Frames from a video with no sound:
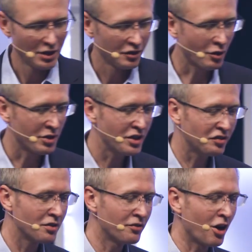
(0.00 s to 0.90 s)
So in
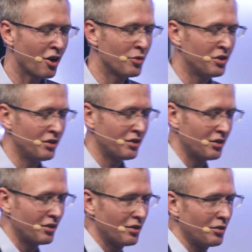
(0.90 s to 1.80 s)
this environment,
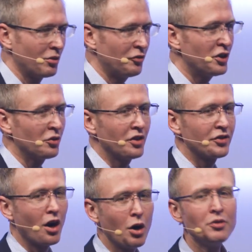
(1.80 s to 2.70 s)
we feel that
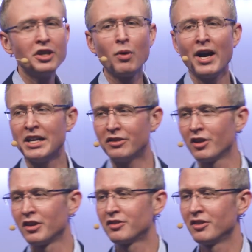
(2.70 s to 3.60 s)
the only way
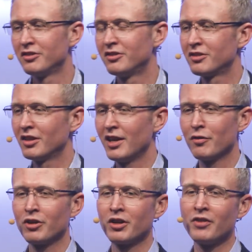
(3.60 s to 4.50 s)
to, to
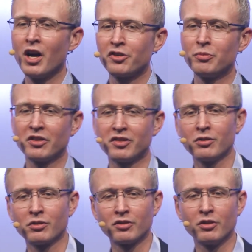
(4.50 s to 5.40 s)
deliver an advanced mixed
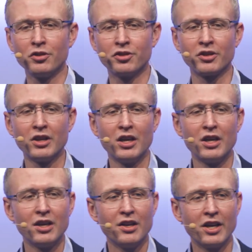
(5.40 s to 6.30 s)
signal solution
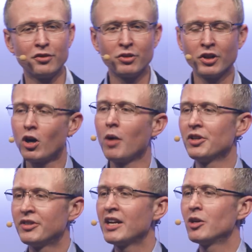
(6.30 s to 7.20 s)
is with a
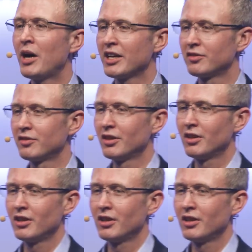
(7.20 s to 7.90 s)
common database.